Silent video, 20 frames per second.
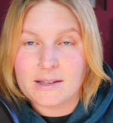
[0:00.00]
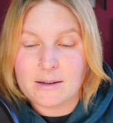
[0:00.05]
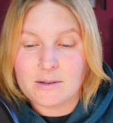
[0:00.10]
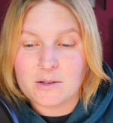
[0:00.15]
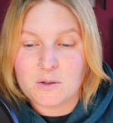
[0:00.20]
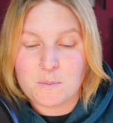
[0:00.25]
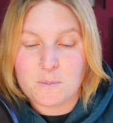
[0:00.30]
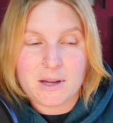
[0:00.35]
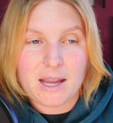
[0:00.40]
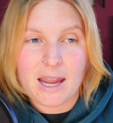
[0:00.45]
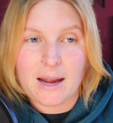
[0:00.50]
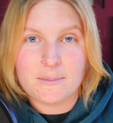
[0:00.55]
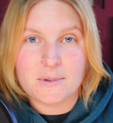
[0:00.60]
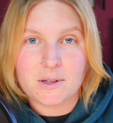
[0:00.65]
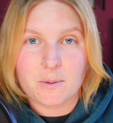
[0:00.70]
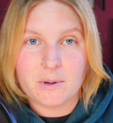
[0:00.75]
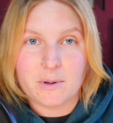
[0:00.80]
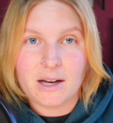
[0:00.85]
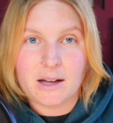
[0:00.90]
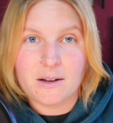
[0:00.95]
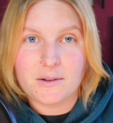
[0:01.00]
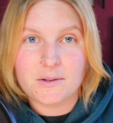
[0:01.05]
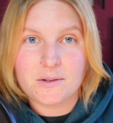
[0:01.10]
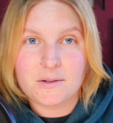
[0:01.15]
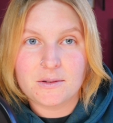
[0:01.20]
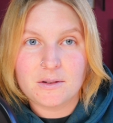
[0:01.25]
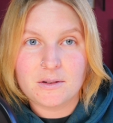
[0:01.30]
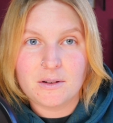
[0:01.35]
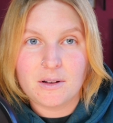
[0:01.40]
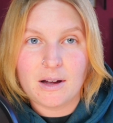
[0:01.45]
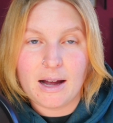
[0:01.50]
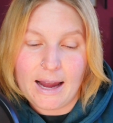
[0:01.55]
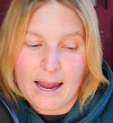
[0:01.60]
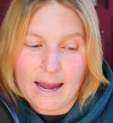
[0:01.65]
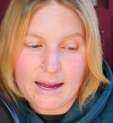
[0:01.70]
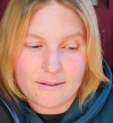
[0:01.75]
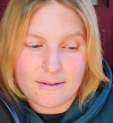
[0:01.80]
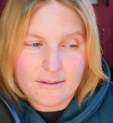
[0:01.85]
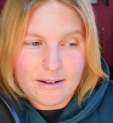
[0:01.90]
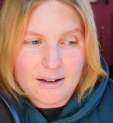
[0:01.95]
and I just became someone else. I
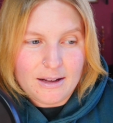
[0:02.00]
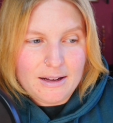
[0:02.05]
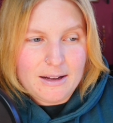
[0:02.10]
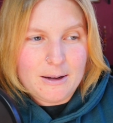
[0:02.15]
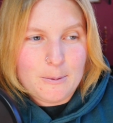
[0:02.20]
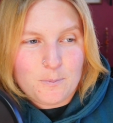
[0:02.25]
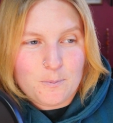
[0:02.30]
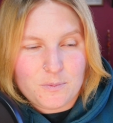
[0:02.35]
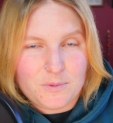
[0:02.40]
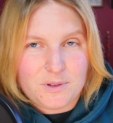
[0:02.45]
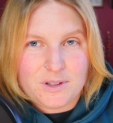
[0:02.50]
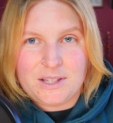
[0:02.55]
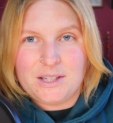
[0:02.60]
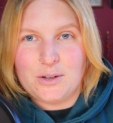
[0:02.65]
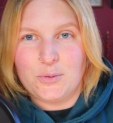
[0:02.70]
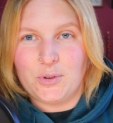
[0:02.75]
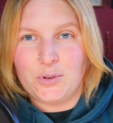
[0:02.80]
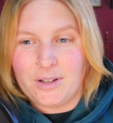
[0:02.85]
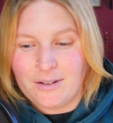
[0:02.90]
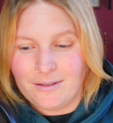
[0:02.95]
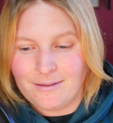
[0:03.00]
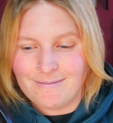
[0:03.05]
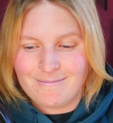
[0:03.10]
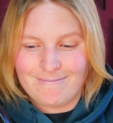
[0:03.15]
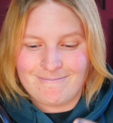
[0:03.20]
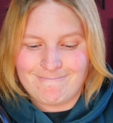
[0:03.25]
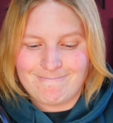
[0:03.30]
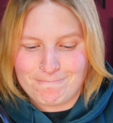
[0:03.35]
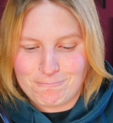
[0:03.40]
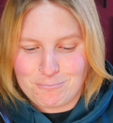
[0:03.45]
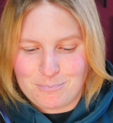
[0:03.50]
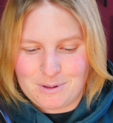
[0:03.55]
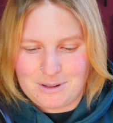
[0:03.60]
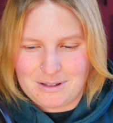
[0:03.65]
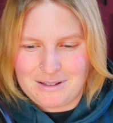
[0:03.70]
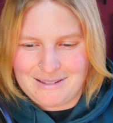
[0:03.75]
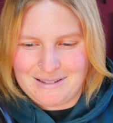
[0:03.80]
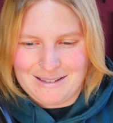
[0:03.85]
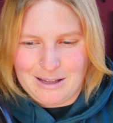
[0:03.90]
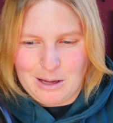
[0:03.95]
had different
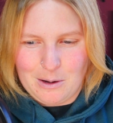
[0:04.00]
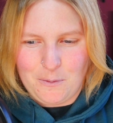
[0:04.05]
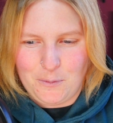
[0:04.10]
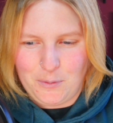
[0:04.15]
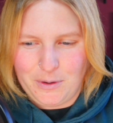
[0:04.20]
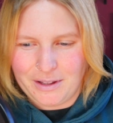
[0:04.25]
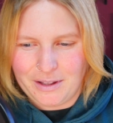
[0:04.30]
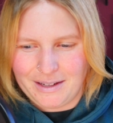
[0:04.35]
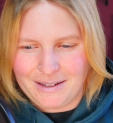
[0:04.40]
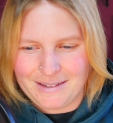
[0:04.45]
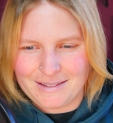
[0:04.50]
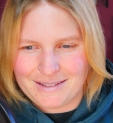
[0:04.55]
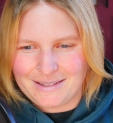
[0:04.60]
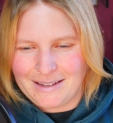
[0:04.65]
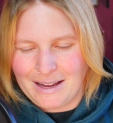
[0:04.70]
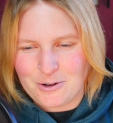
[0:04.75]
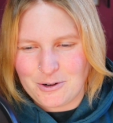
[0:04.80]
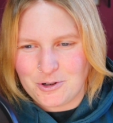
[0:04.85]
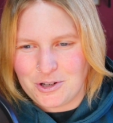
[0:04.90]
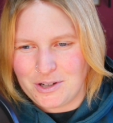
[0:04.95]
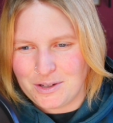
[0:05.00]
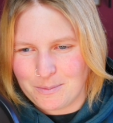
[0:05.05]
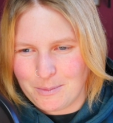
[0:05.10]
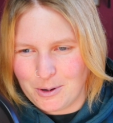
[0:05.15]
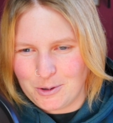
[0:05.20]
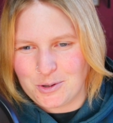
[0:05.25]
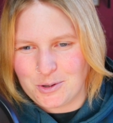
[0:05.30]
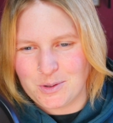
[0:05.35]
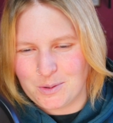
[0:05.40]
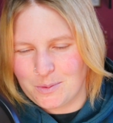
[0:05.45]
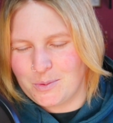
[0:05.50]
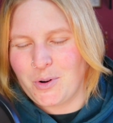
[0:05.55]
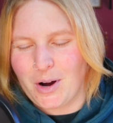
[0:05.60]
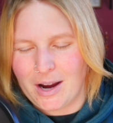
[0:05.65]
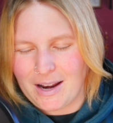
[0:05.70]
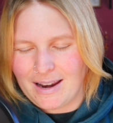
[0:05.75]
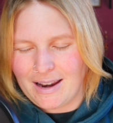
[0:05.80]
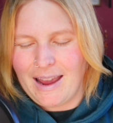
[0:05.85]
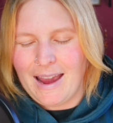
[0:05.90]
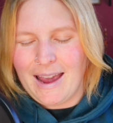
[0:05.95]
feelings, energies, emotions. It was
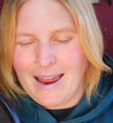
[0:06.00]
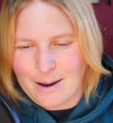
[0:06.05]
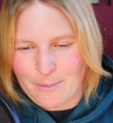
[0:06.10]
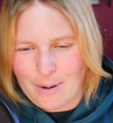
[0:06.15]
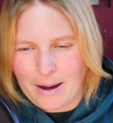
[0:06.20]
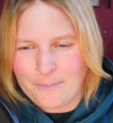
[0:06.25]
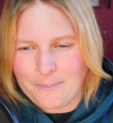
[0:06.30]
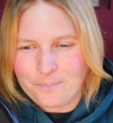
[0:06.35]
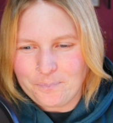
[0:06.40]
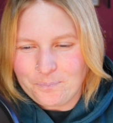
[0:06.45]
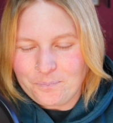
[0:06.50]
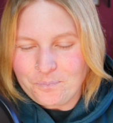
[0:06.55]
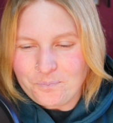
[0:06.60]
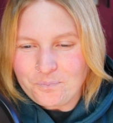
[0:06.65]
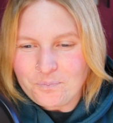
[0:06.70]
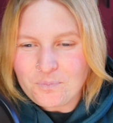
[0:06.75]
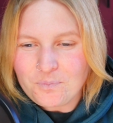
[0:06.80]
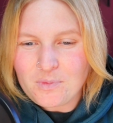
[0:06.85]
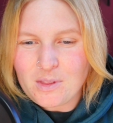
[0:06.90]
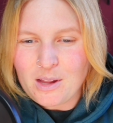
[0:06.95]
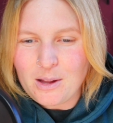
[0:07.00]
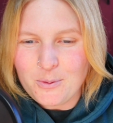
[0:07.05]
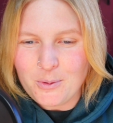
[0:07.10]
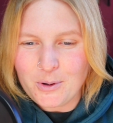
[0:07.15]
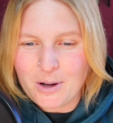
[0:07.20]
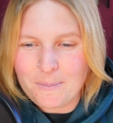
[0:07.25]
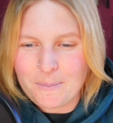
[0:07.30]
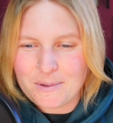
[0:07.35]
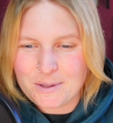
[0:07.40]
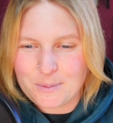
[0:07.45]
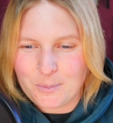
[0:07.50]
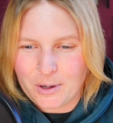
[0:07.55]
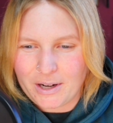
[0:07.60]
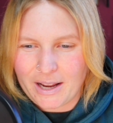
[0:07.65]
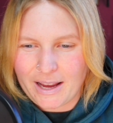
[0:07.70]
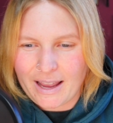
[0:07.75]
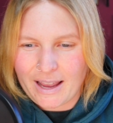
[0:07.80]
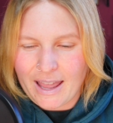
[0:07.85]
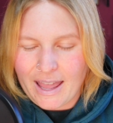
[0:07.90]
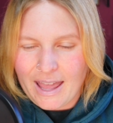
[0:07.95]
great. Anyway, I woke up this
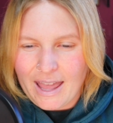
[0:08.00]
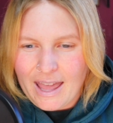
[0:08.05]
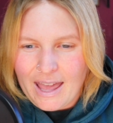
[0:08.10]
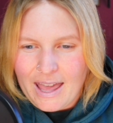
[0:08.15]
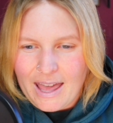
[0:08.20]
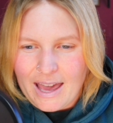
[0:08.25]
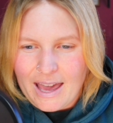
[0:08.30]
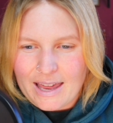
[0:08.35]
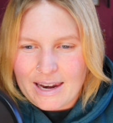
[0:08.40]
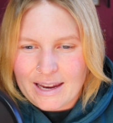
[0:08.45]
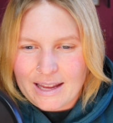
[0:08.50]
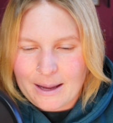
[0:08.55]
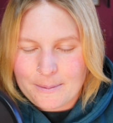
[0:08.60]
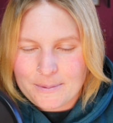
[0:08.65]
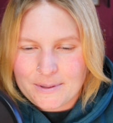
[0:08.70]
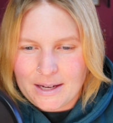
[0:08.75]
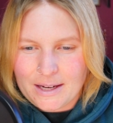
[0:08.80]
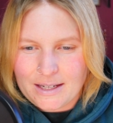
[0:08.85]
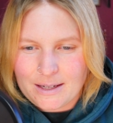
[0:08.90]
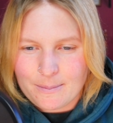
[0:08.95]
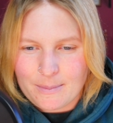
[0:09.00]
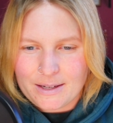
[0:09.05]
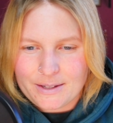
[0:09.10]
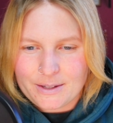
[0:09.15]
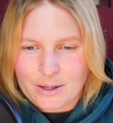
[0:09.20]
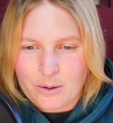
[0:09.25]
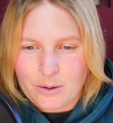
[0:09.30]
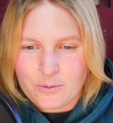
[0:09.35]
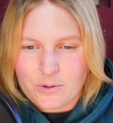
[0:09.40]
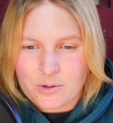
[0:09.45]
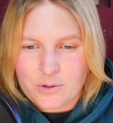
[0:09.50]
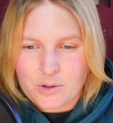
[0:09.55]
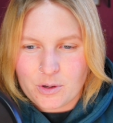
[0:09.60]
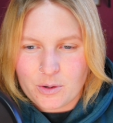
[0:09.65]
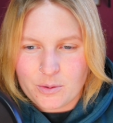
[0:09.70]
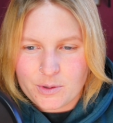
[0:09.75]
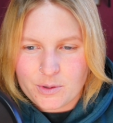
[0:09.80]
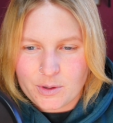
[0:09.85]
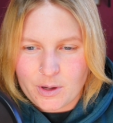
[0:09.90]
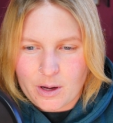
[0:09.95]
morning and I kept saying to myself, just
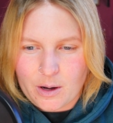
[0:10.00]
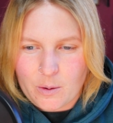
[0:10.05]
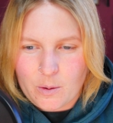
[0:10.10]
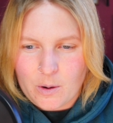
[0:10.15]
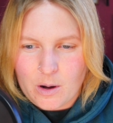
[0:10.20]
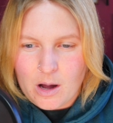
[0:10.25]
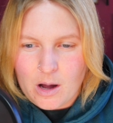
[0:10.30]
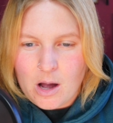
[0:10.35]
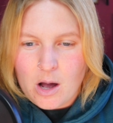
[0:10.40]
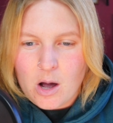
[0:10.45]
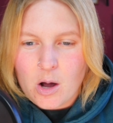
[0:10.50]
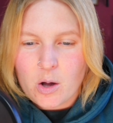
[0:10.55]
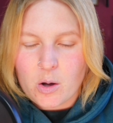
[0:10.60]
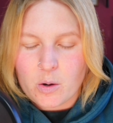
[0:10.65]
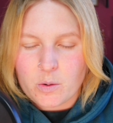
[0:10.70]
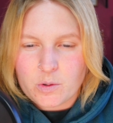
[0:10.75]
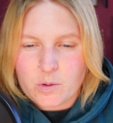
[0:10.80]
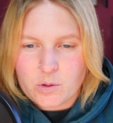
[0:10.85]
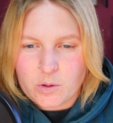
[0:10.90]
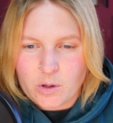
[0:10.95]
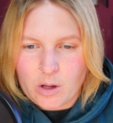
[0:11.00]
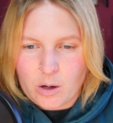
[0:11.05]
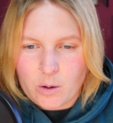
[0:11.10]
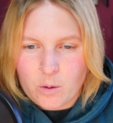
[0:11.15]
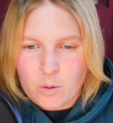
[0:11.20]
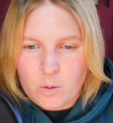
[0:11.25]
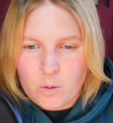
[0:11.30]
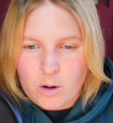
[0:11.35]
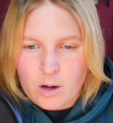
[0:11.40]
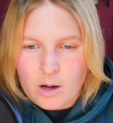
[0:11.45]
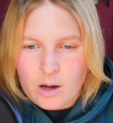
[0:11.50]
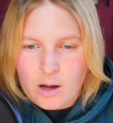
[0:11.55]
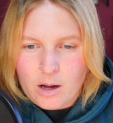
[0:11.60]
go slow, go slow.